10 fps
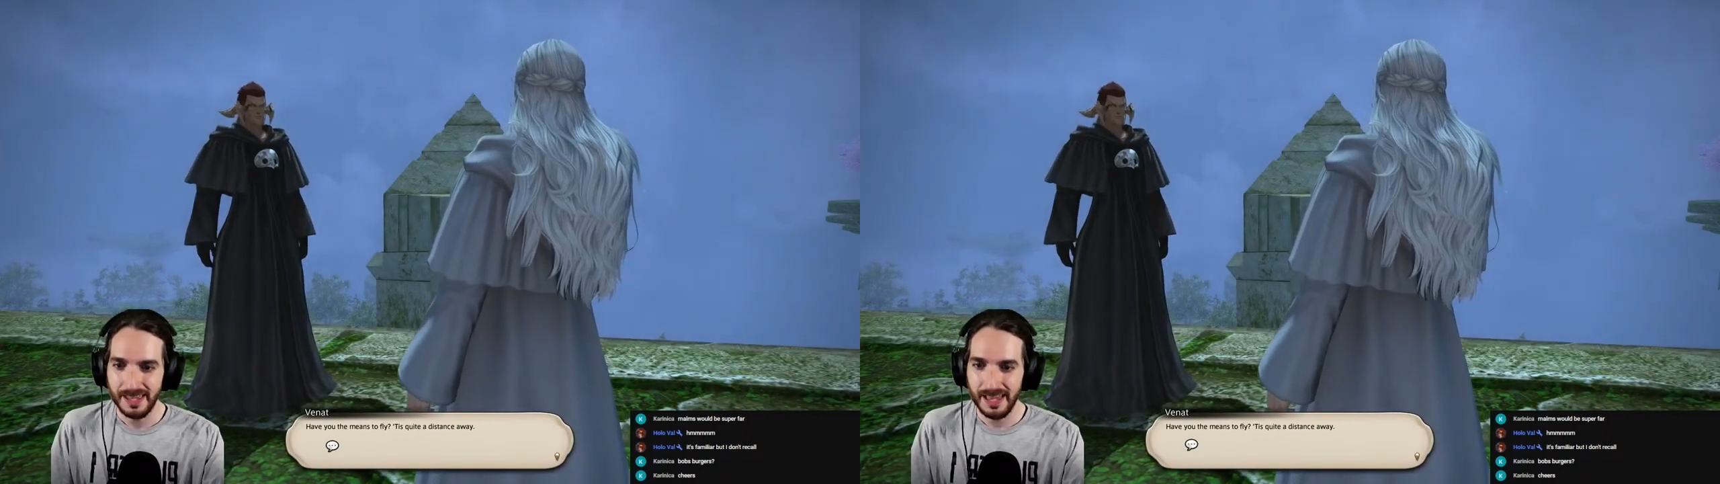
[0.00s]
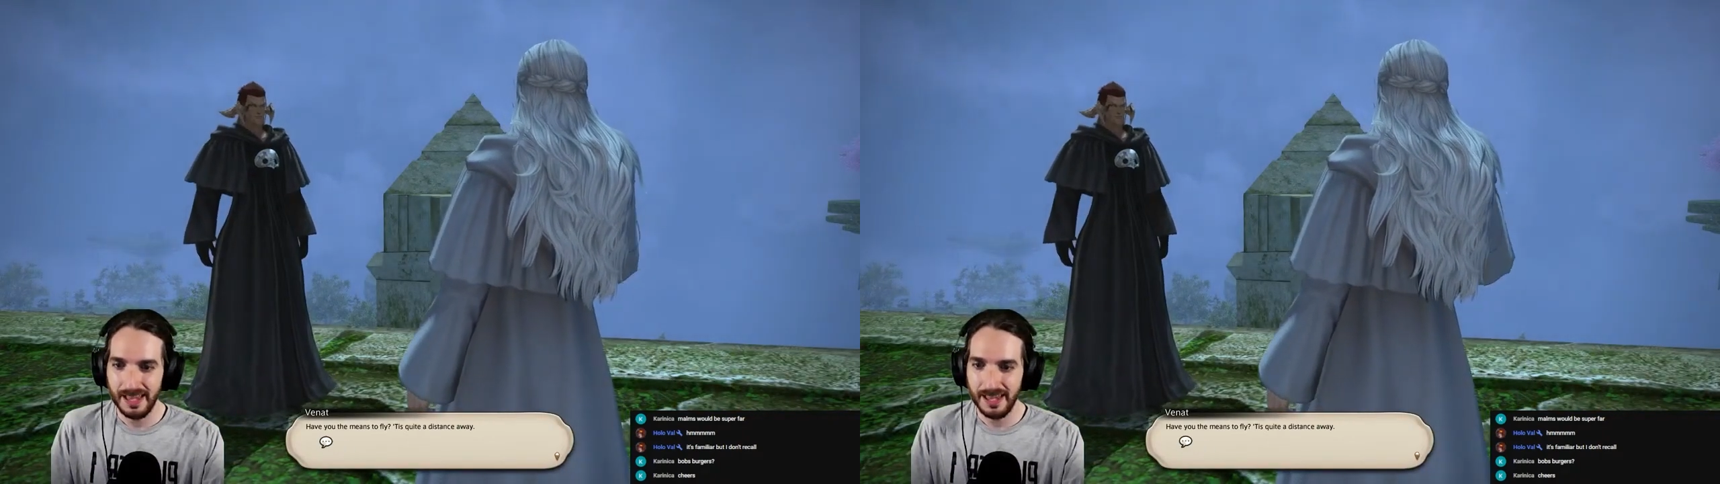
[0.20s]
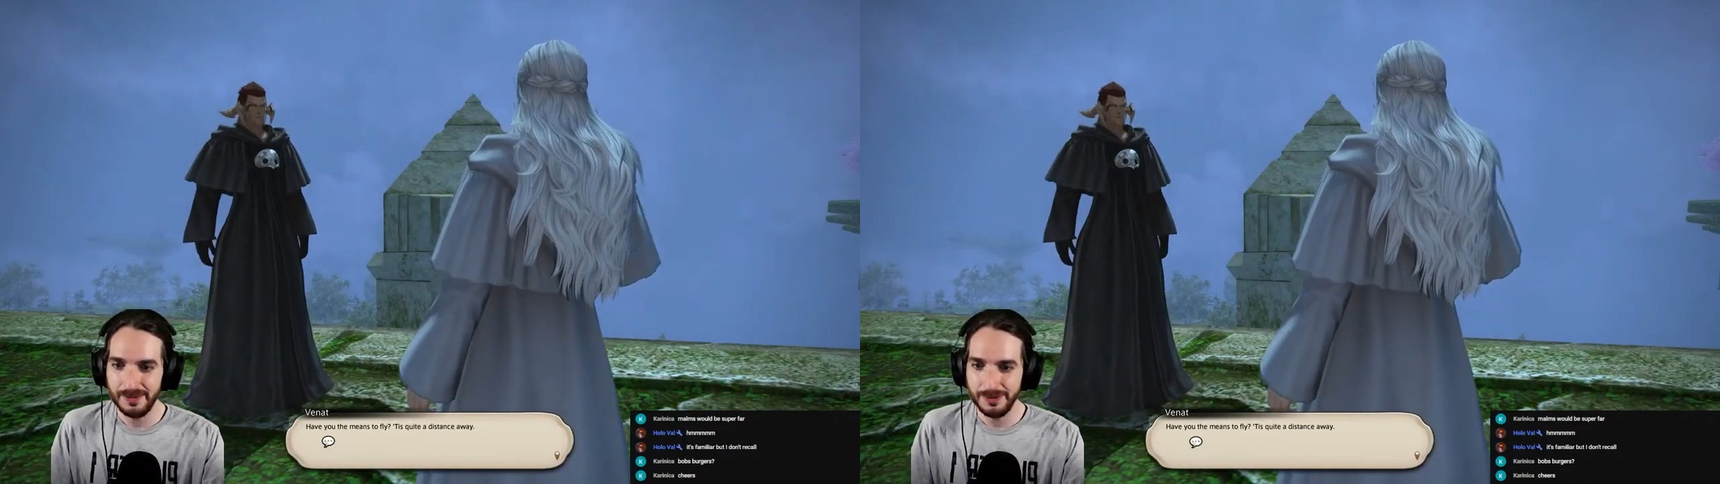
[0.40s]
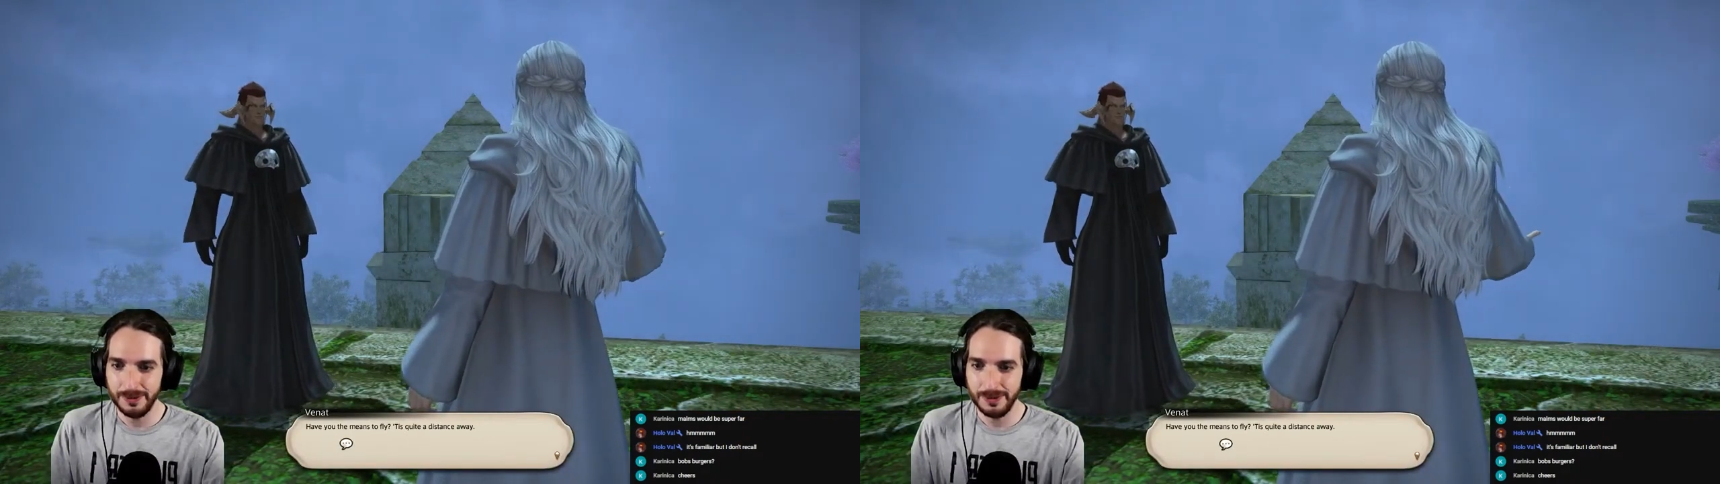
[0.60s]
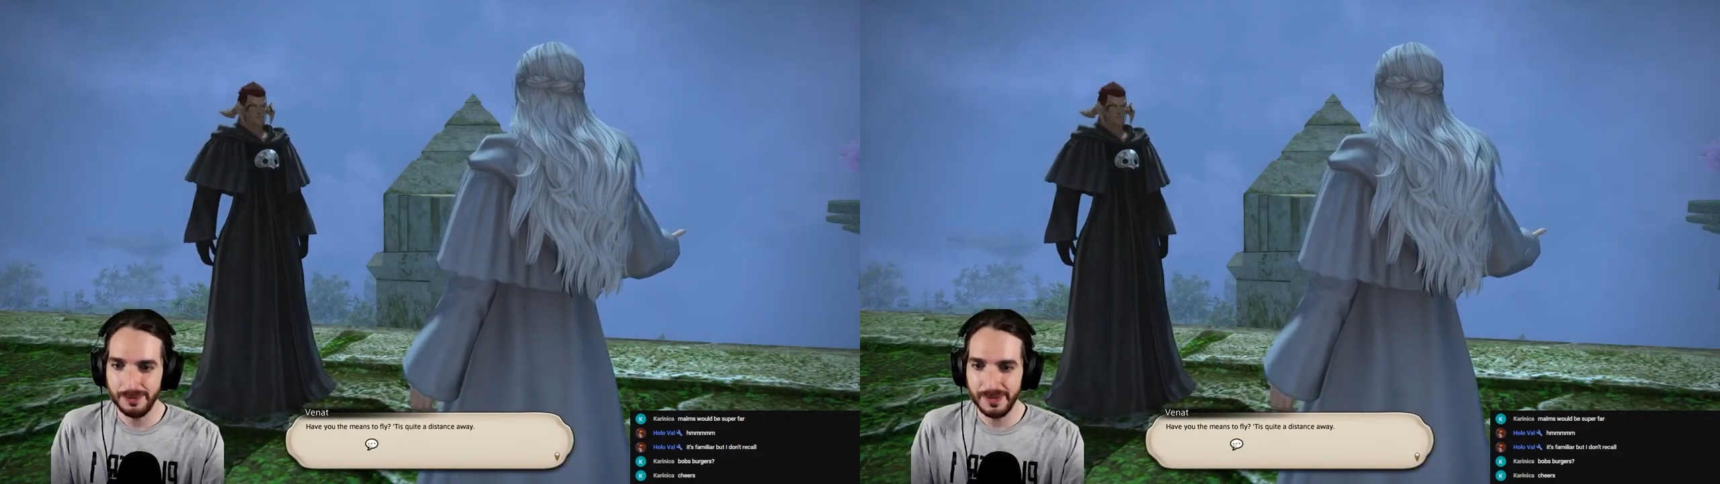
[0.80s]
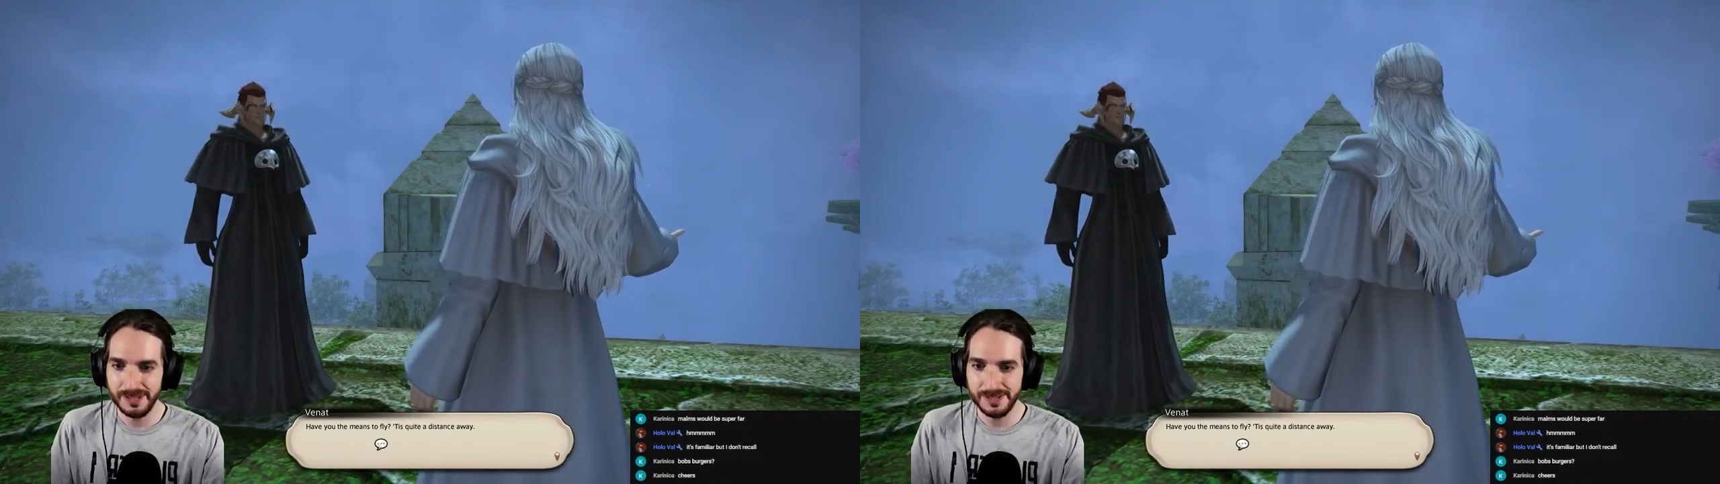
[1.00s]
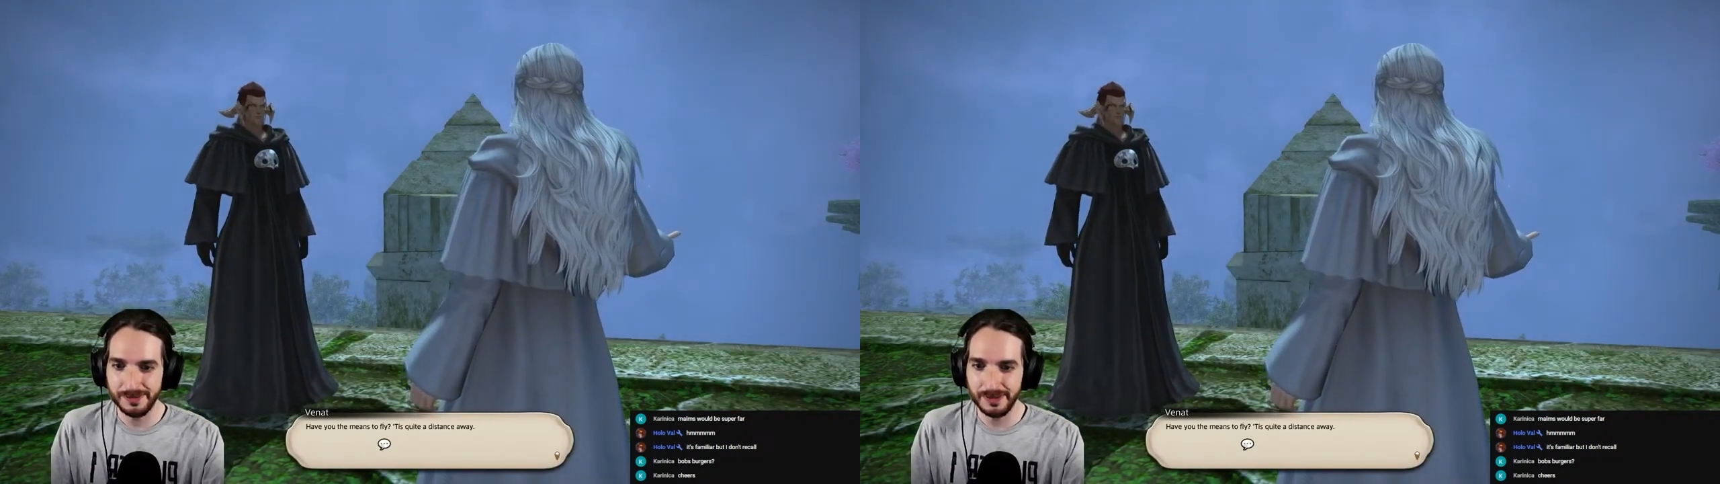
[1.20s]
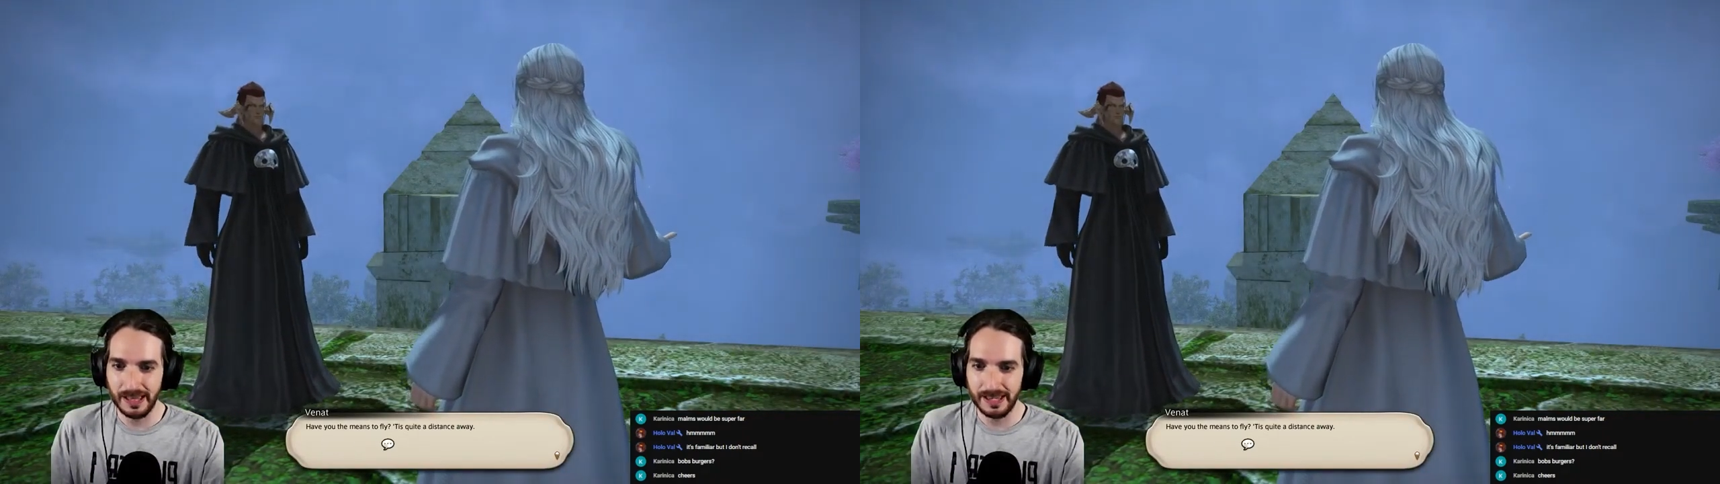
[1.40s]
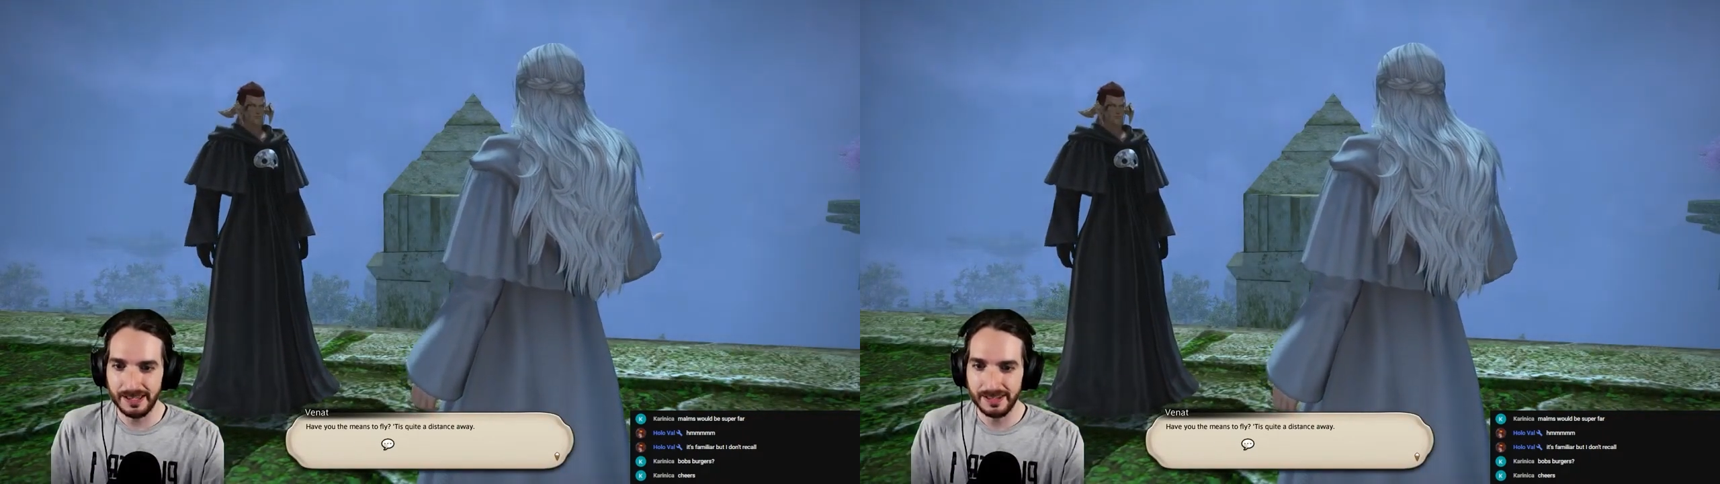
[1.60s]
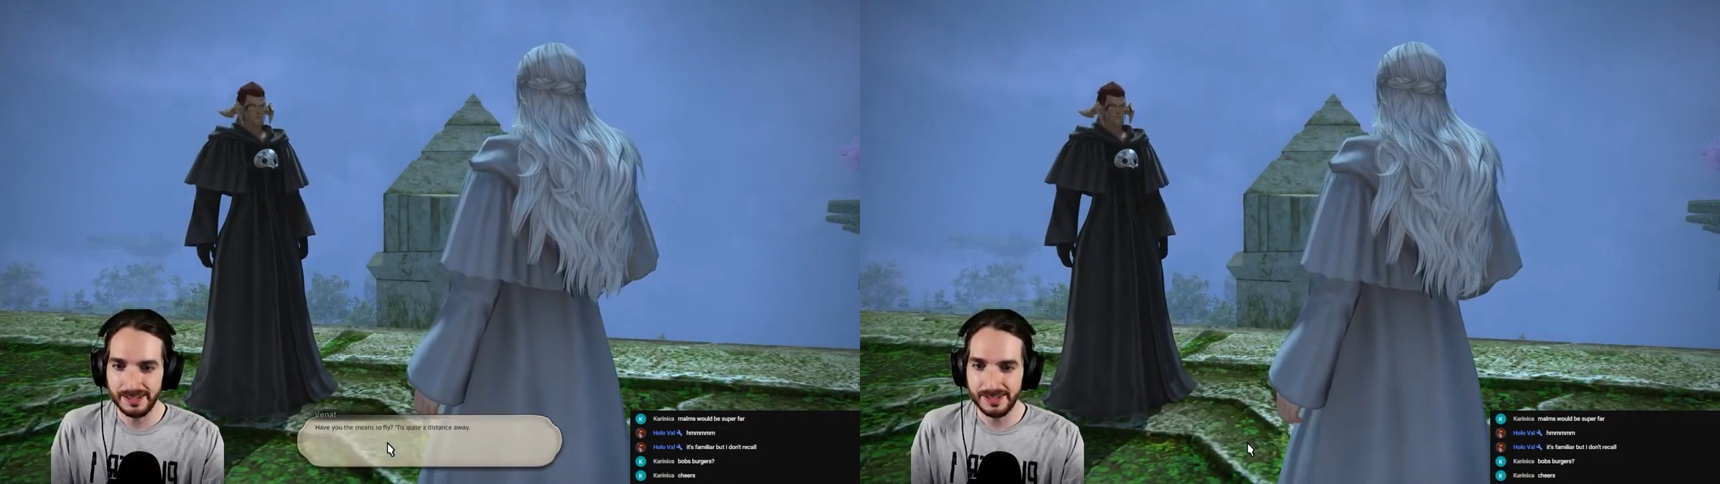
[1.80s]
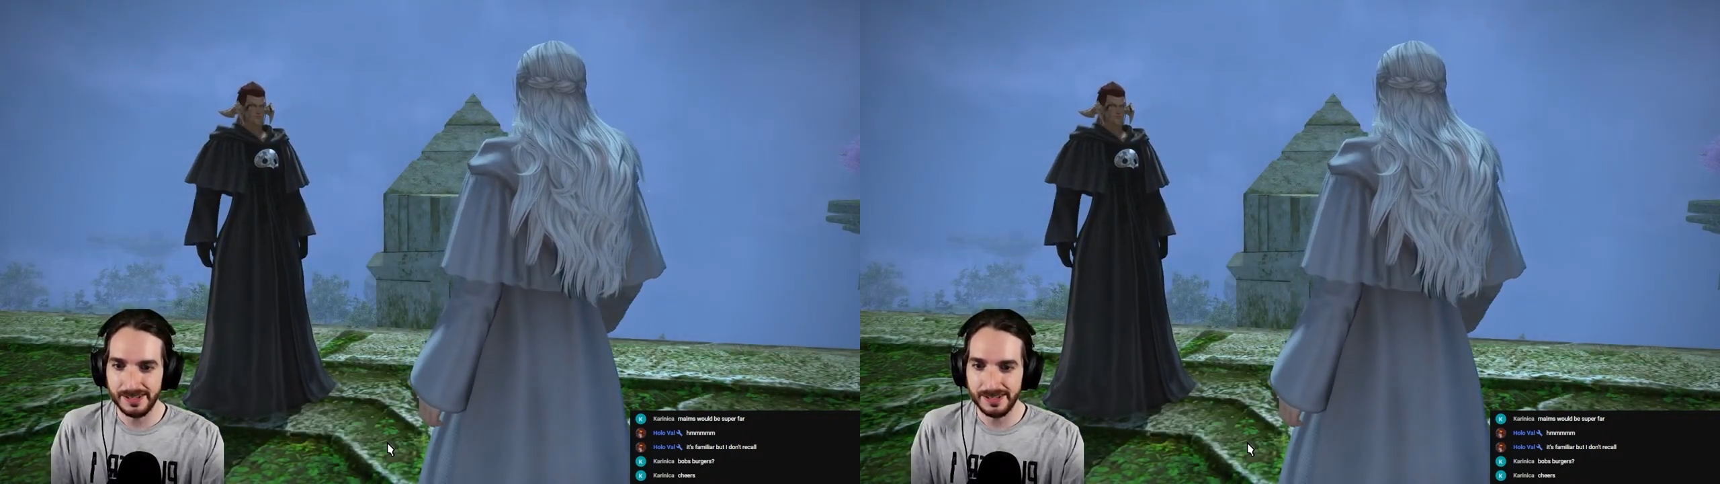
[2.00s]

Have you the means to fly?